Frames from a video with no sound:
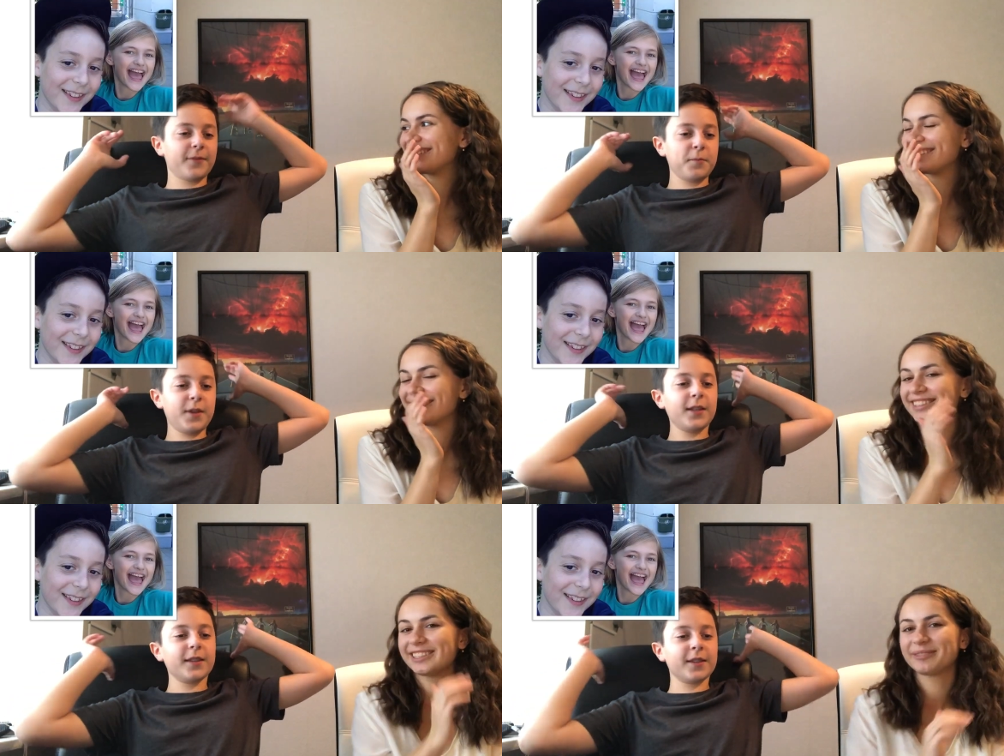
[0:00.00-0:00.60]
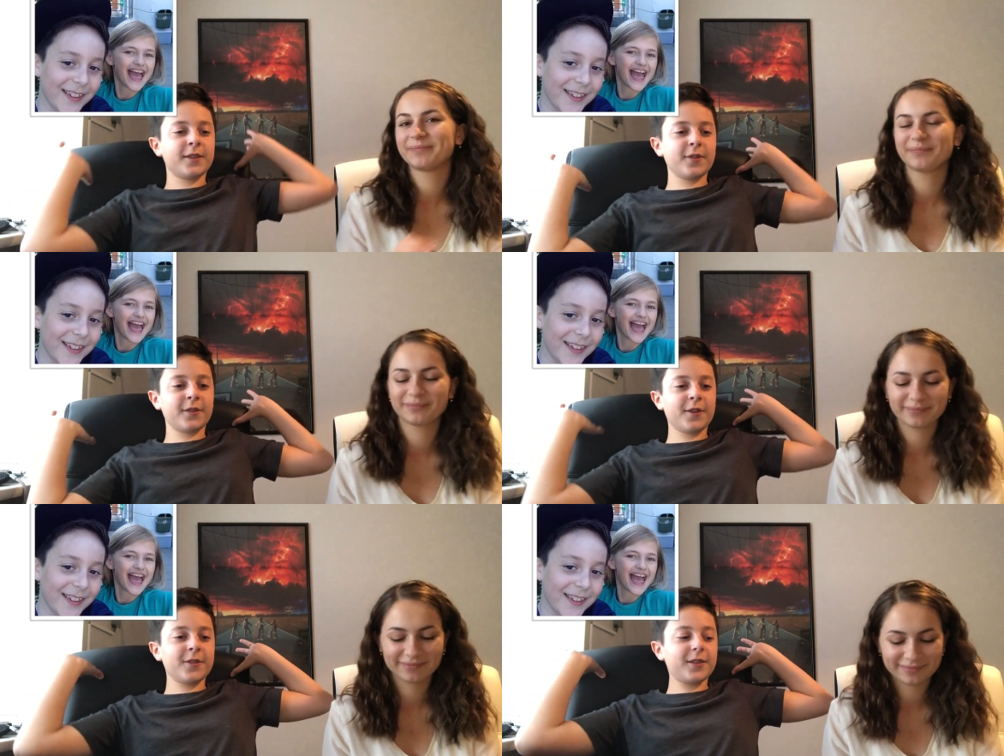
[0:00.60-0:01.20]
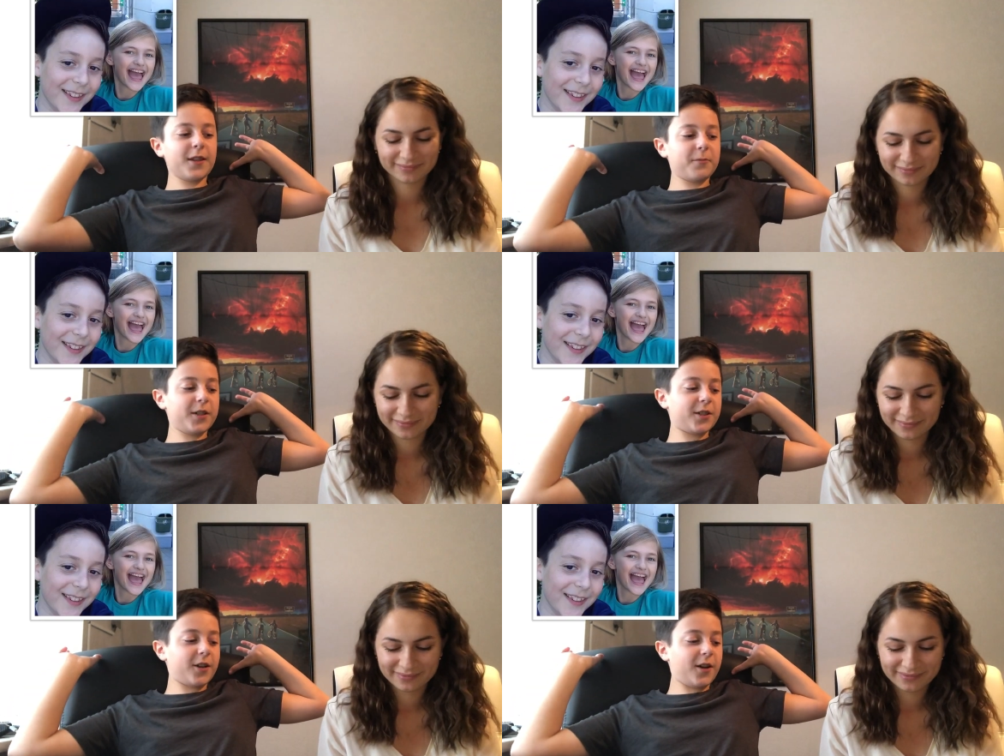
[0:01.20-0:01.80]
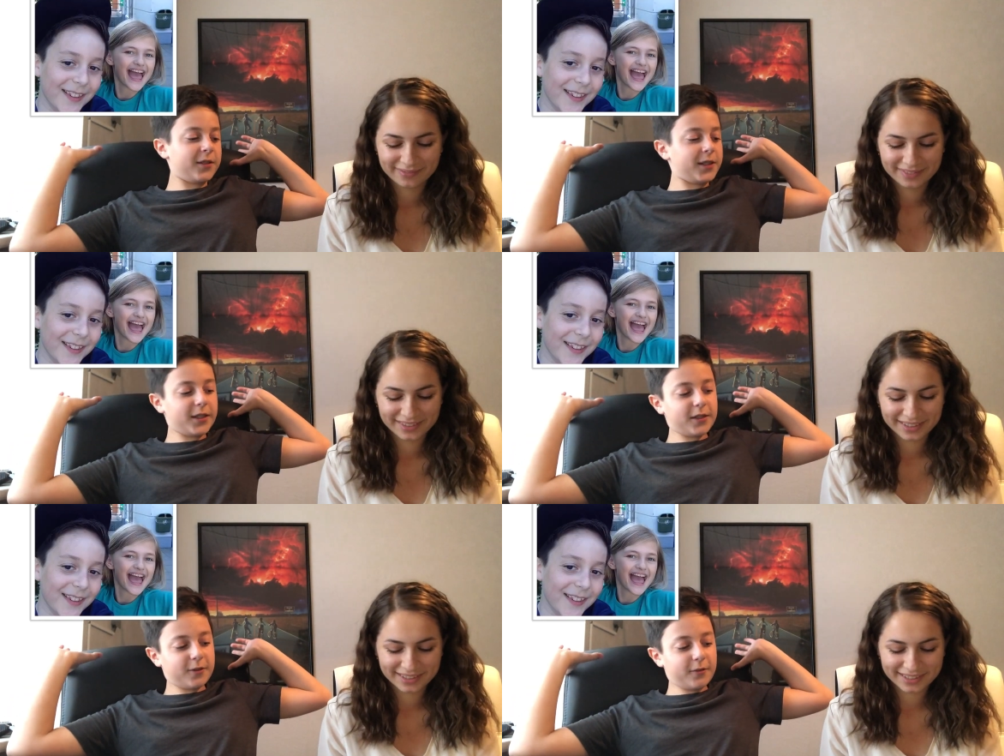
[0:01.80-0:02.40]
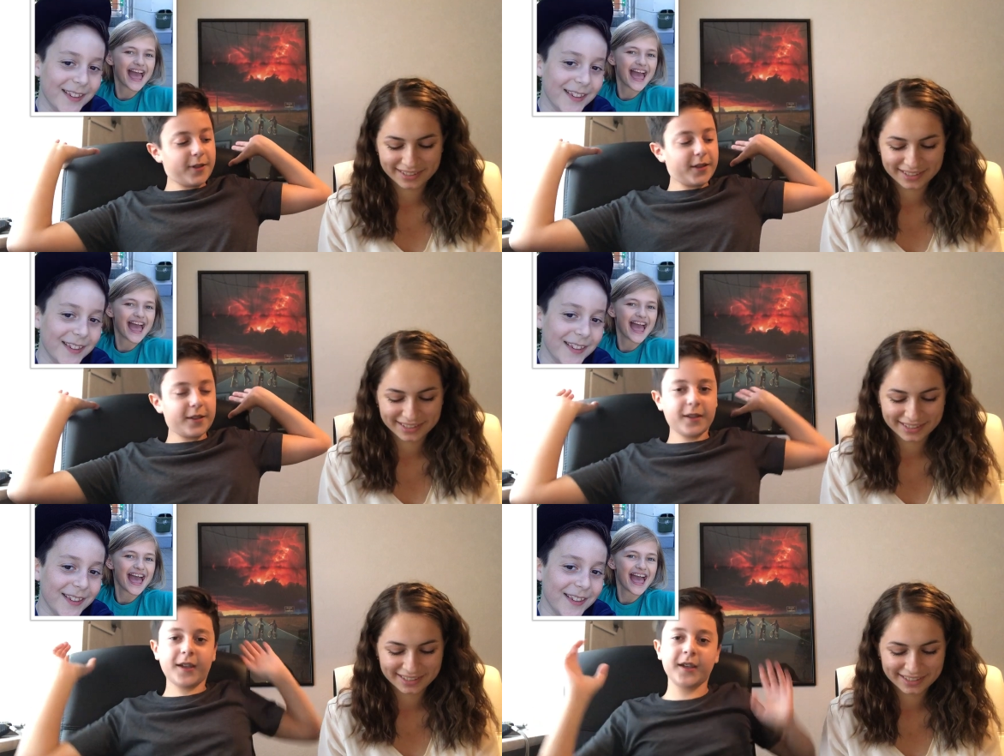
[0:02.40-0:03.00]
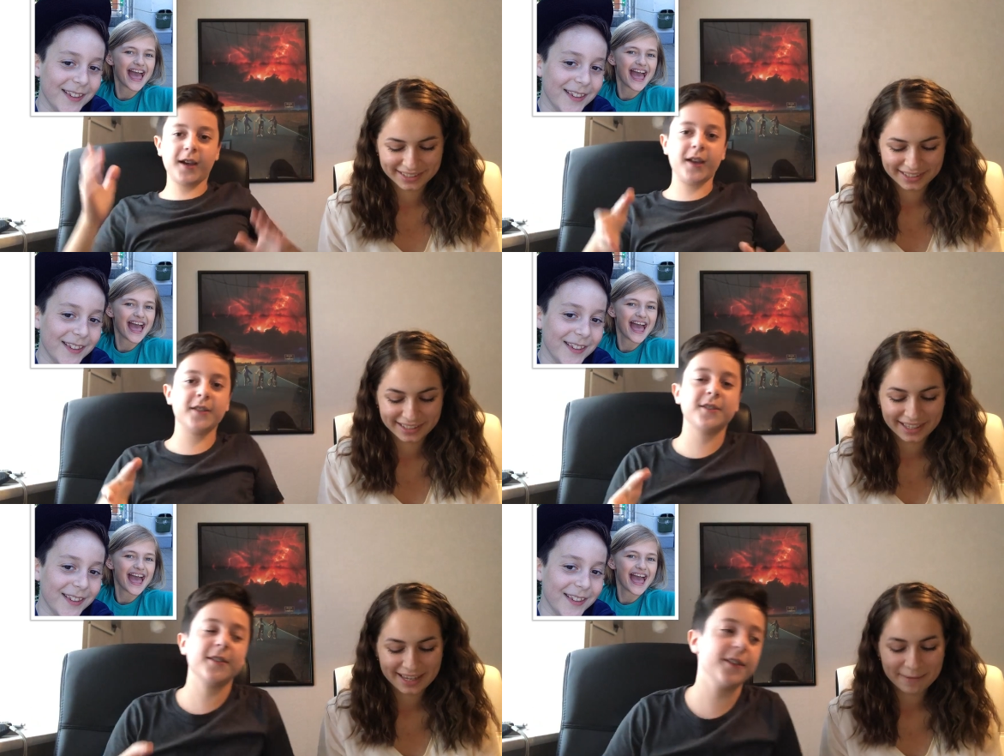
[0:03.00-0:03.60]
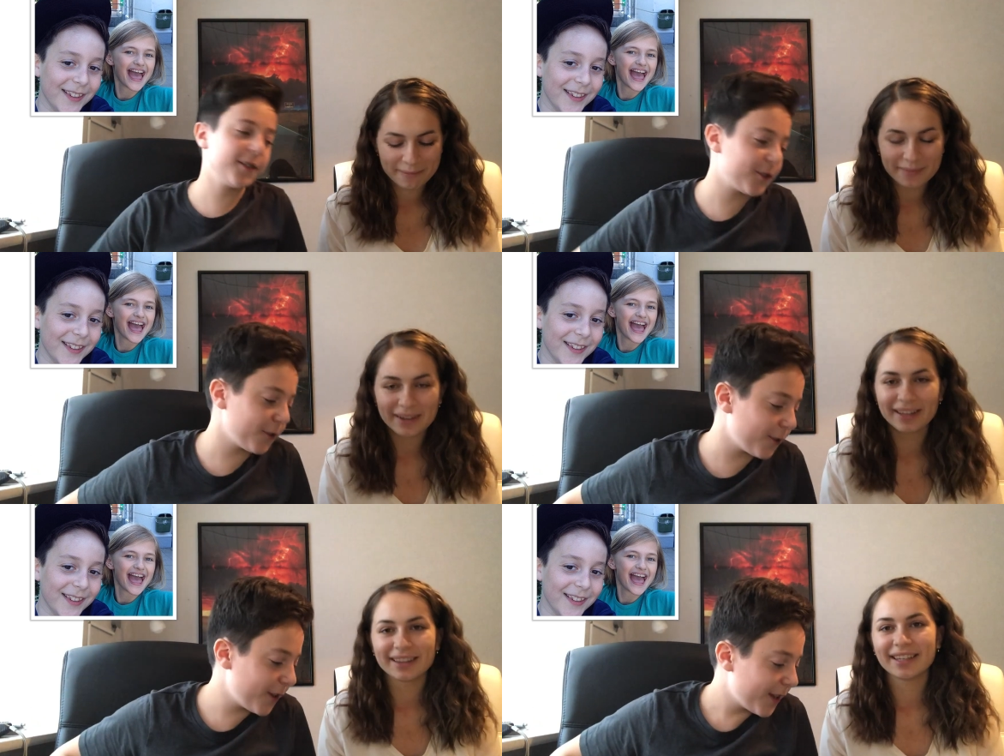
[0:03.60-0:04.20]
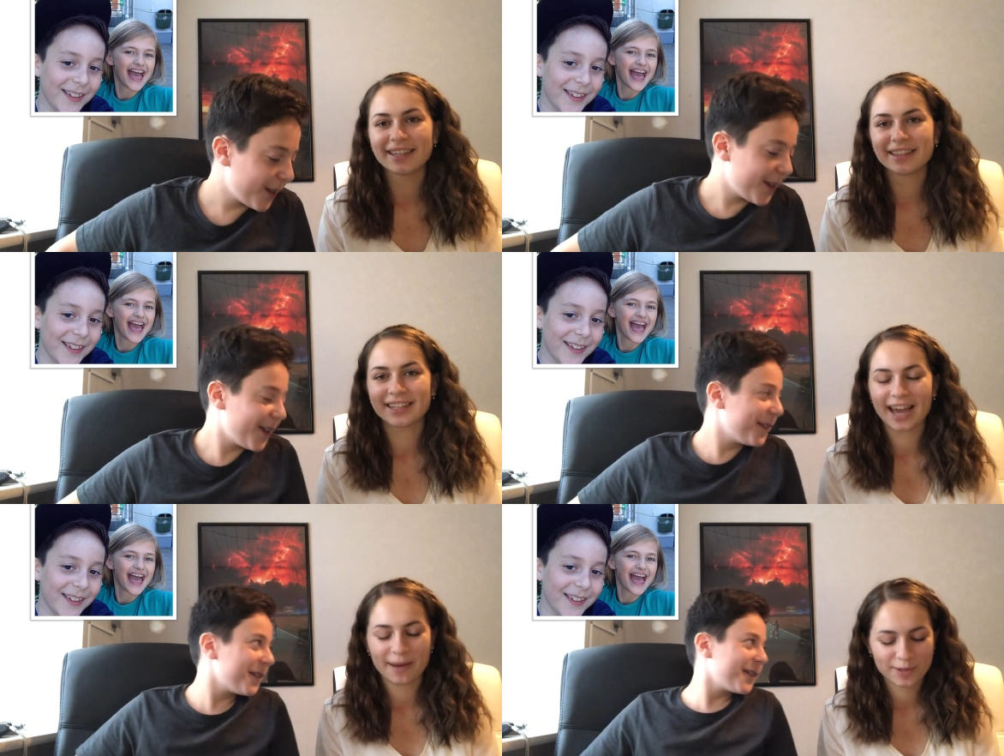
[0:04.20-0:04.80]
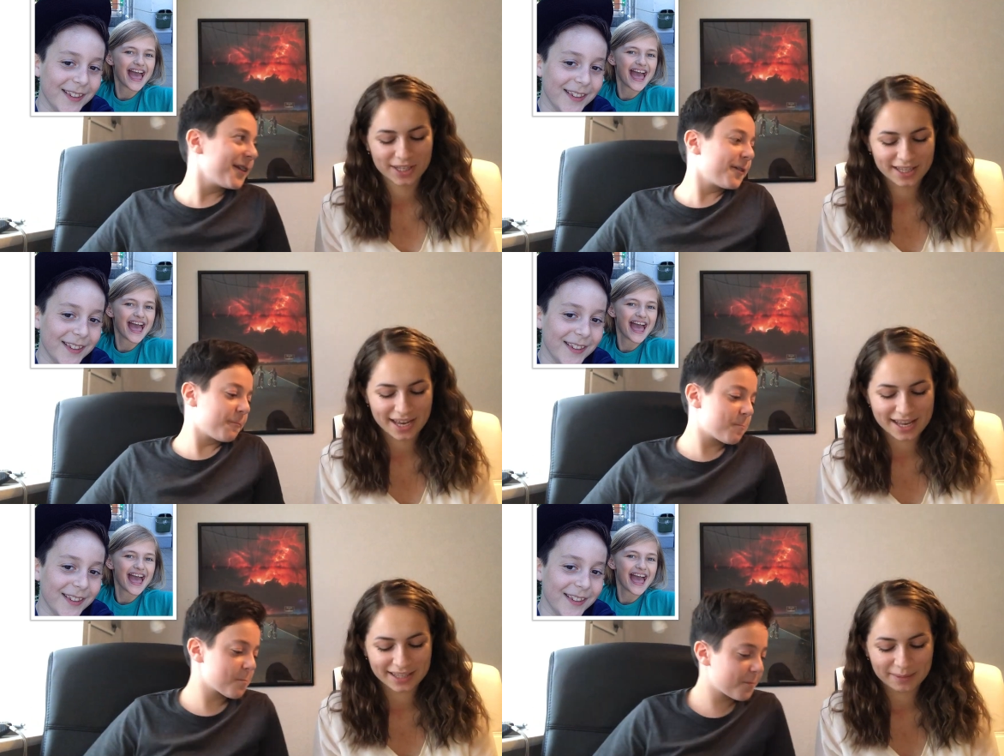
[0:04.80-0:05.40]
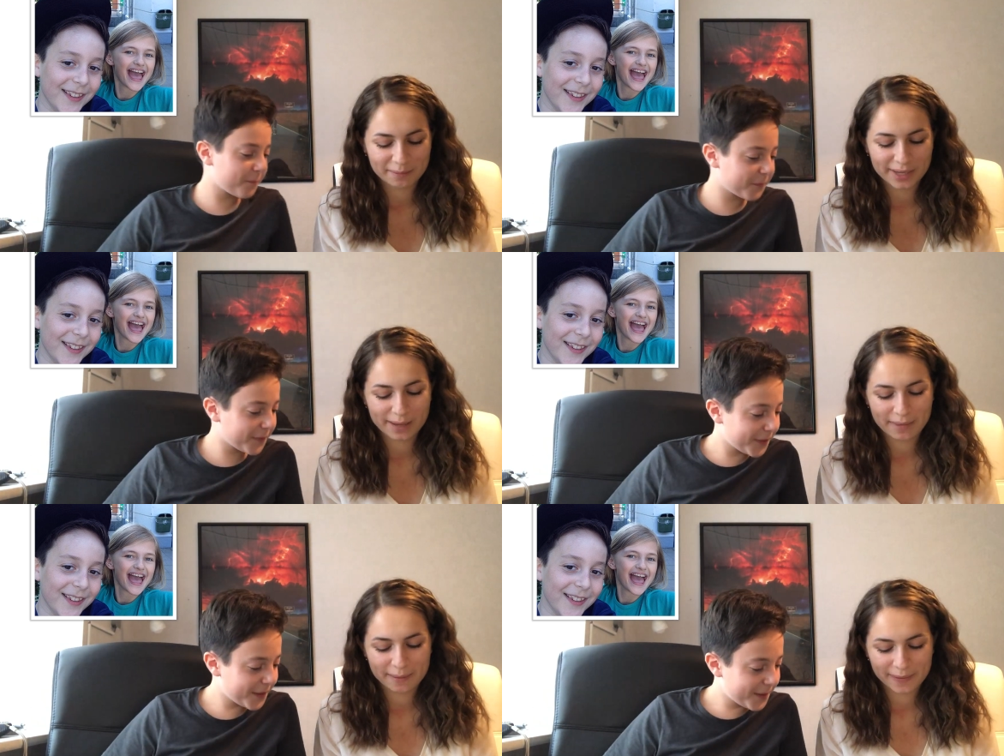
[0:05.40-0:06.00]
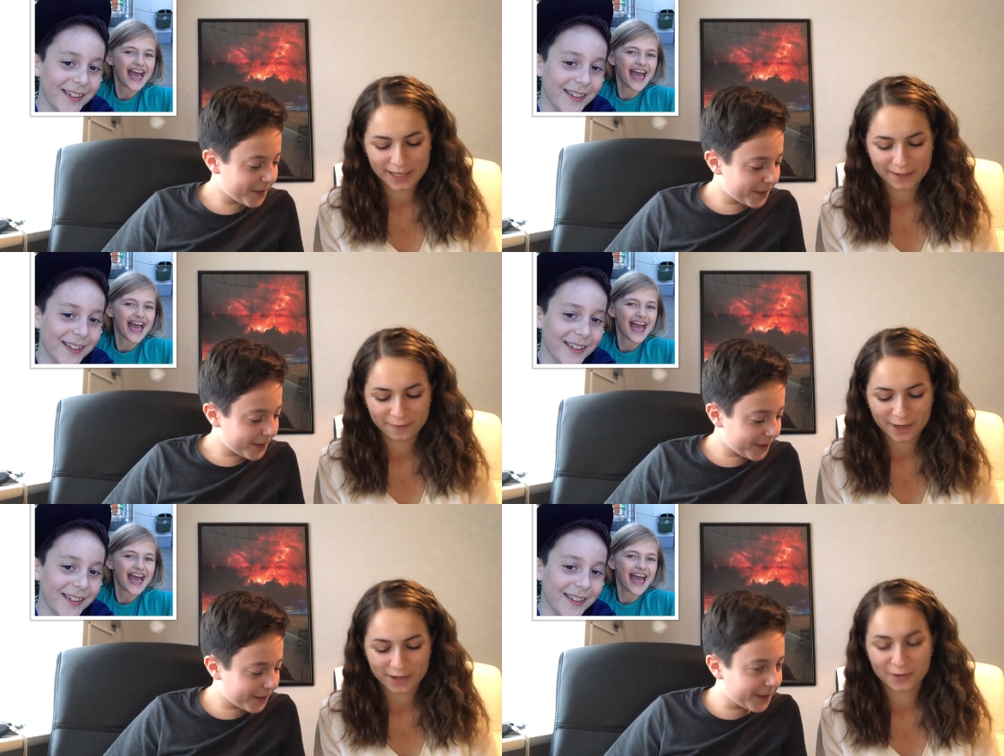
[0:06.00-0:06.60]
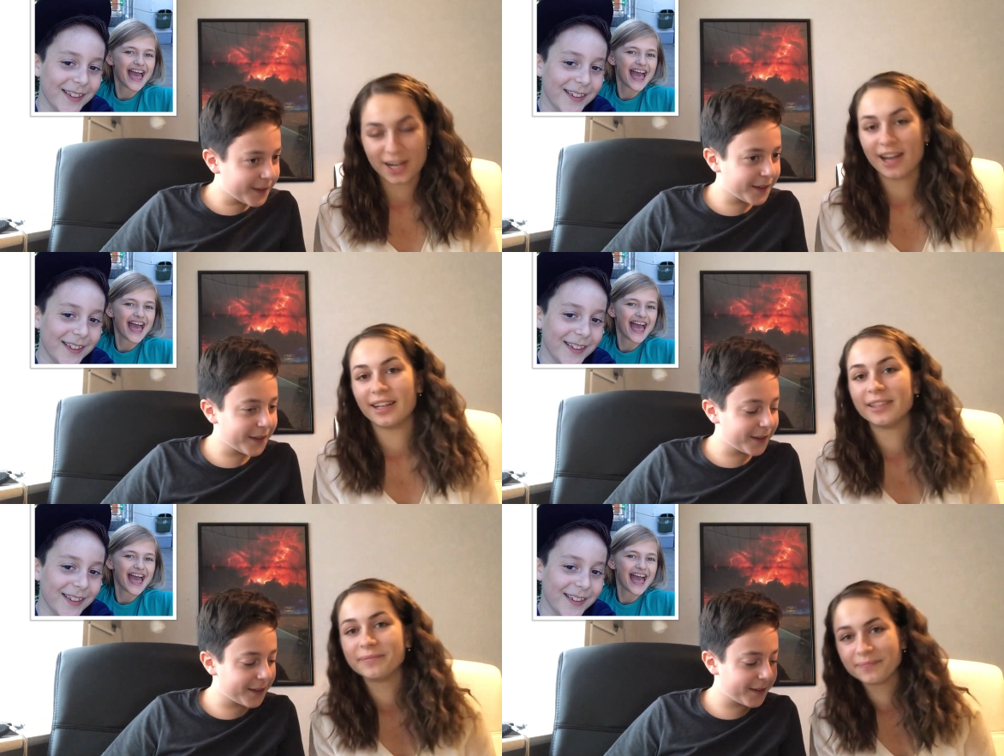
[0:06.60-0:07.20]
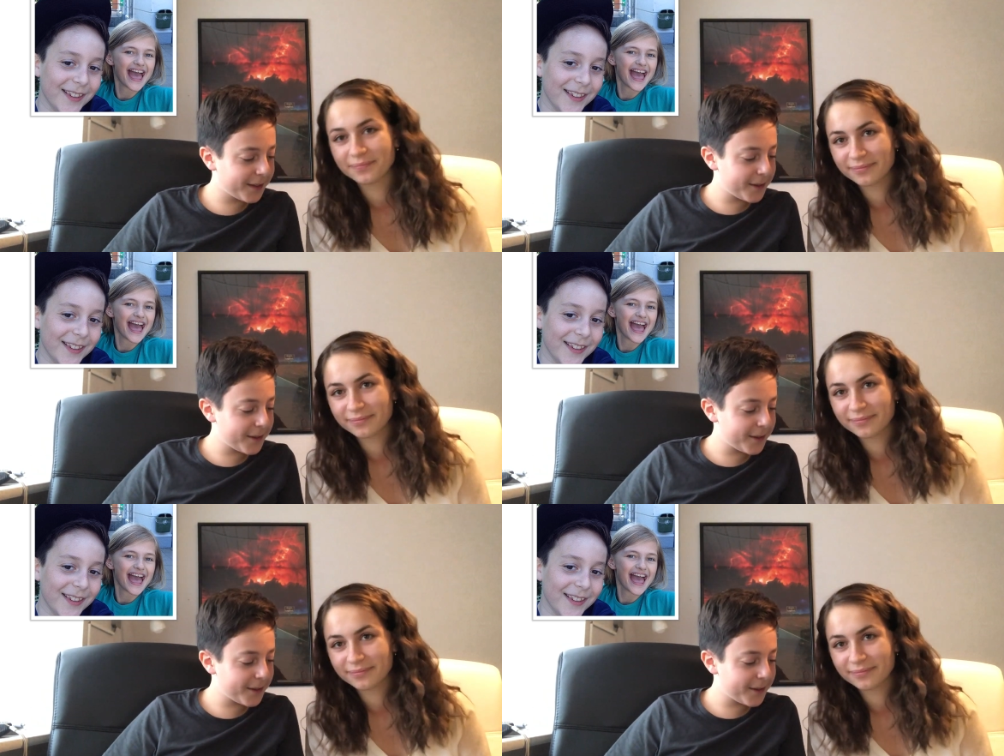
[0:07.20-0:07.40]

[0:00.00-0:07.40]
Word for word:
Speaker 1: I mean, there there isn't that much context to
Speaker 2: it. I, I so the the caption says, "Me and my best friend Rihanna."